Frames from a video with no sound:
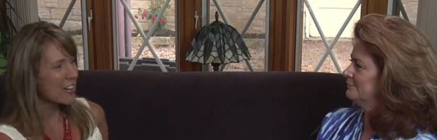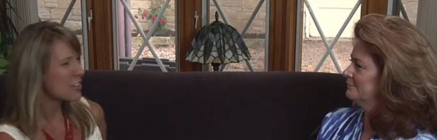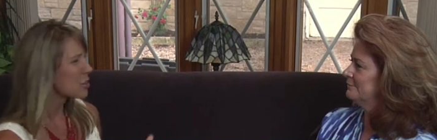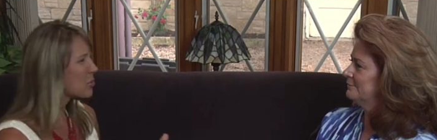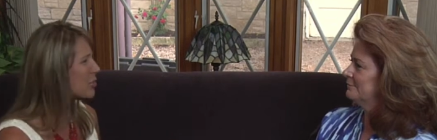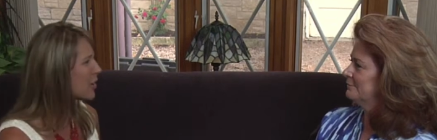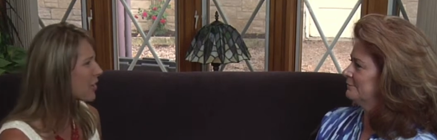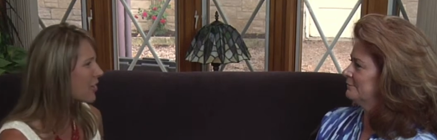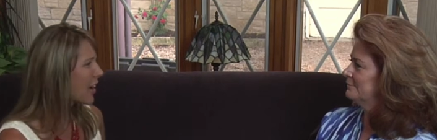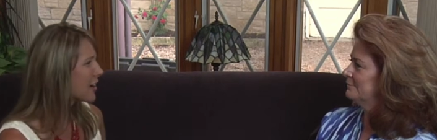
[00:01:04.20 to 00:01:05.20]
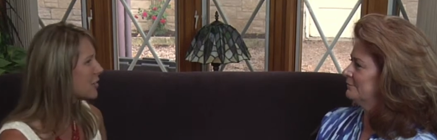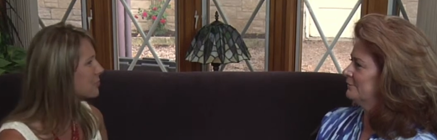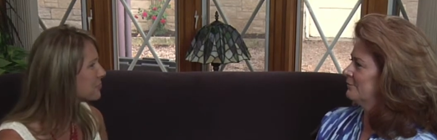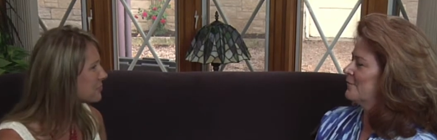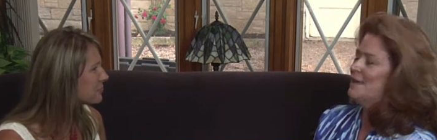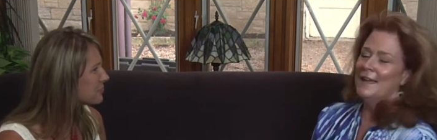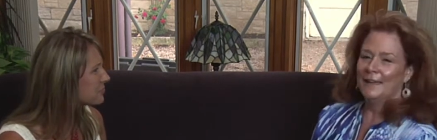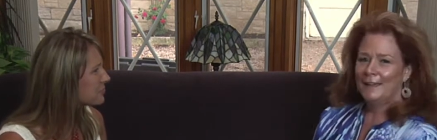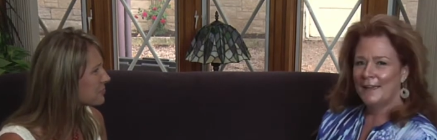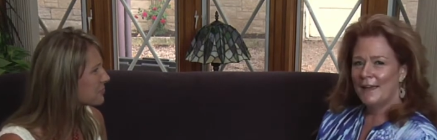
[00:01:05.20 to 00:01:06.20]
Speaker 1: a little bit about that?
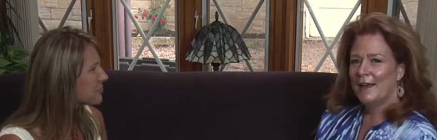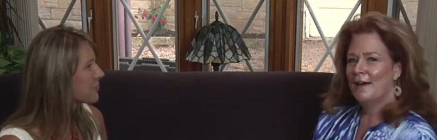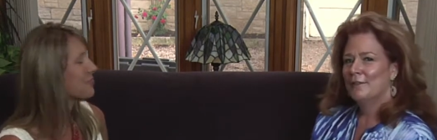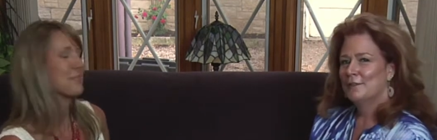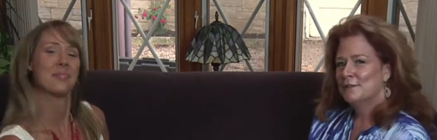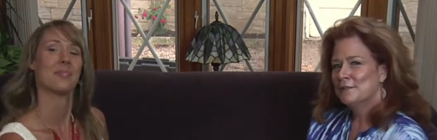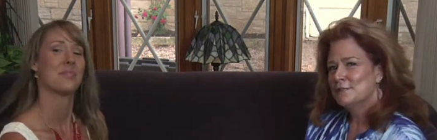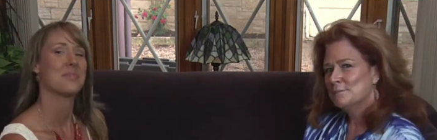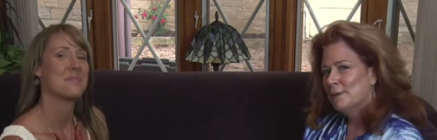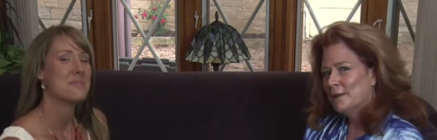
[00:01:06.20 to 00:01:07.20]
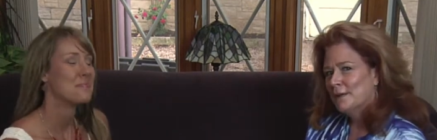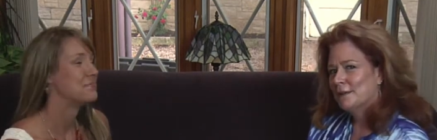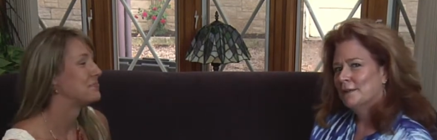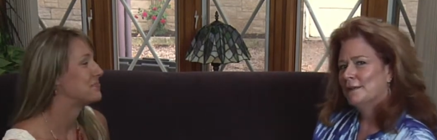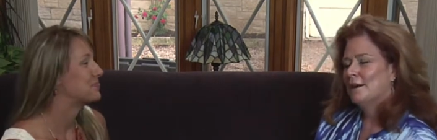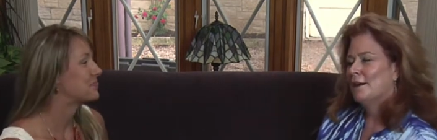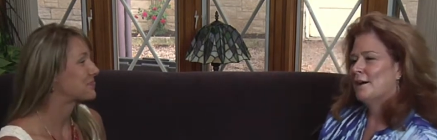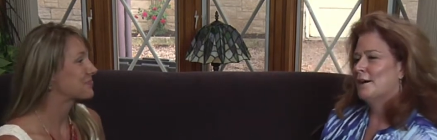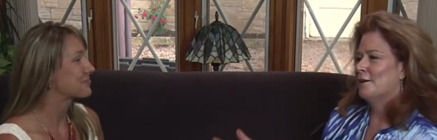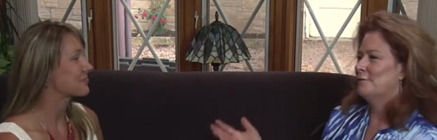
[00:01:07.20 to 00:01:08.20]
Speaker 2: Yeah, this has been
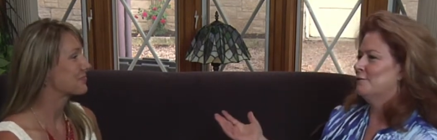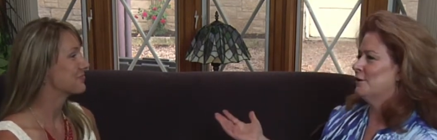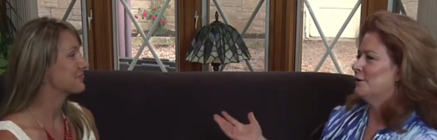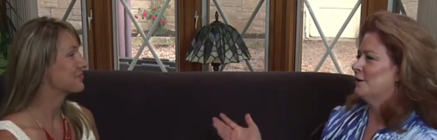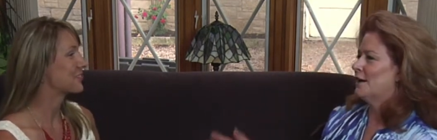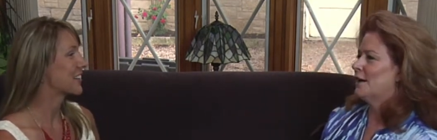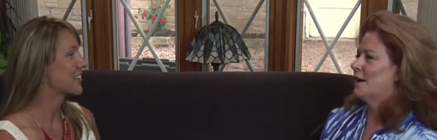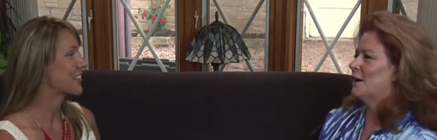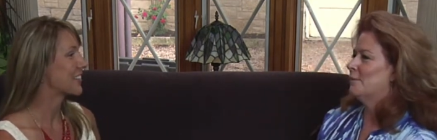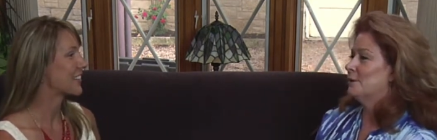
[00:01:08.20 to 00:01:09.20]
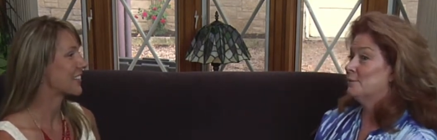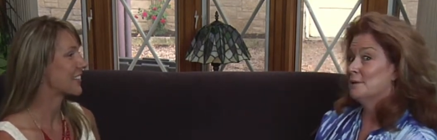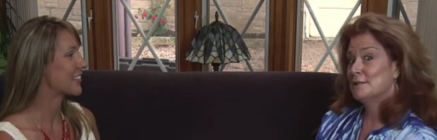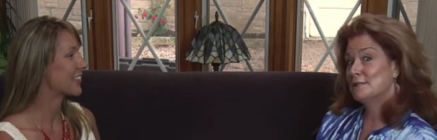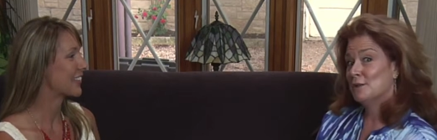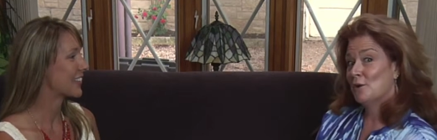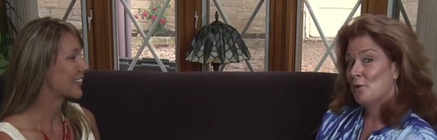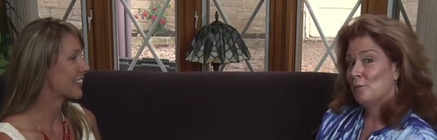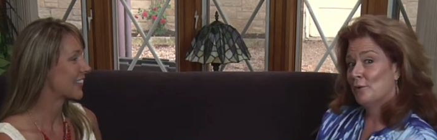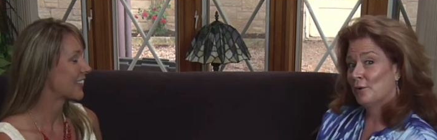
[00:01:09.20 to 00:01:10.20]
a very common
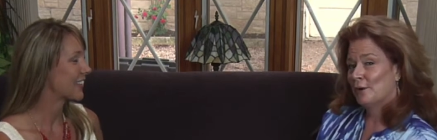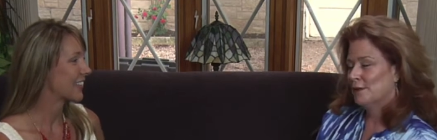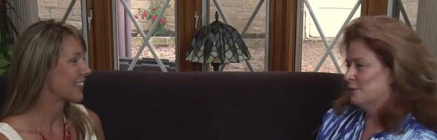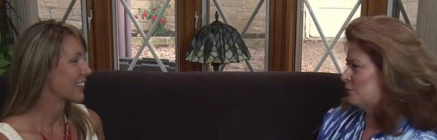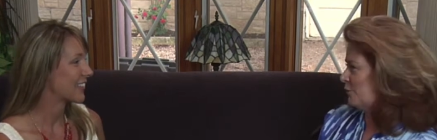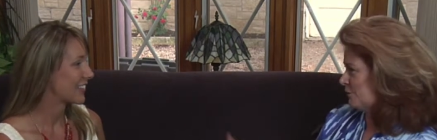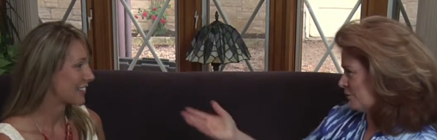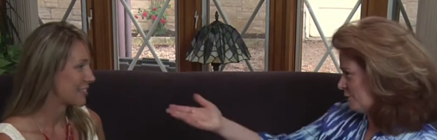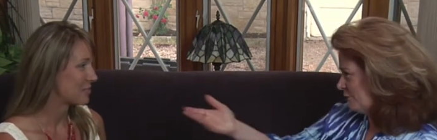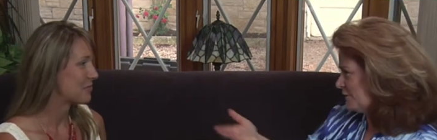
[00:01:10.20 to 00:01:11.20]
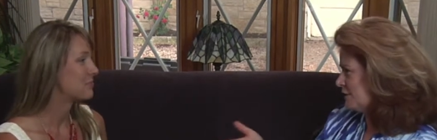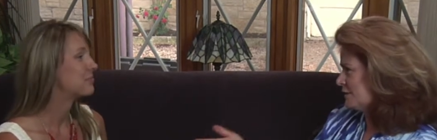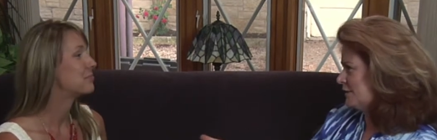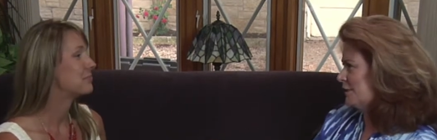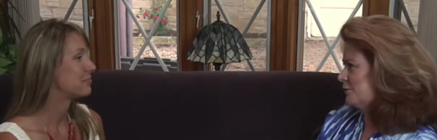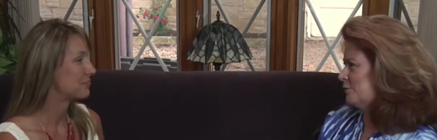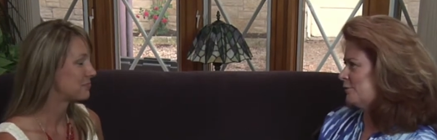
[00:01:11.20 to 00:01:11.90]
misnomer in the work that we've done together